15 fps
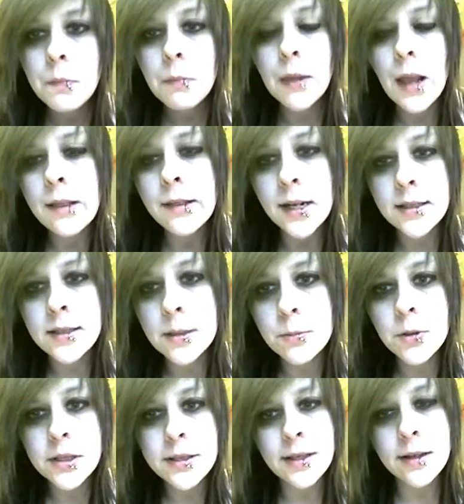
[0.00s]
And that's the
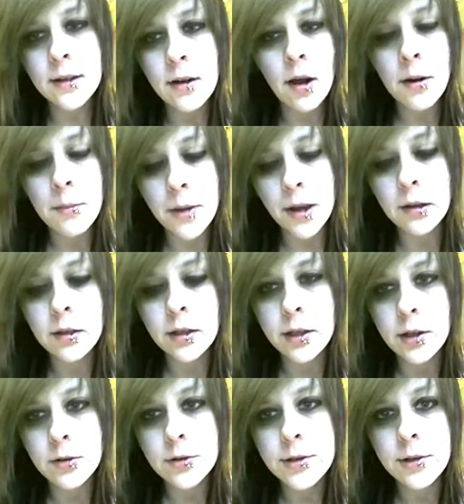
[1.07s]
place that it automatically
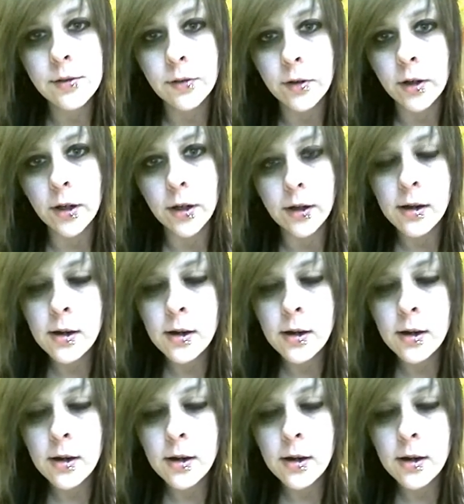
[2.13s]
goes to for her.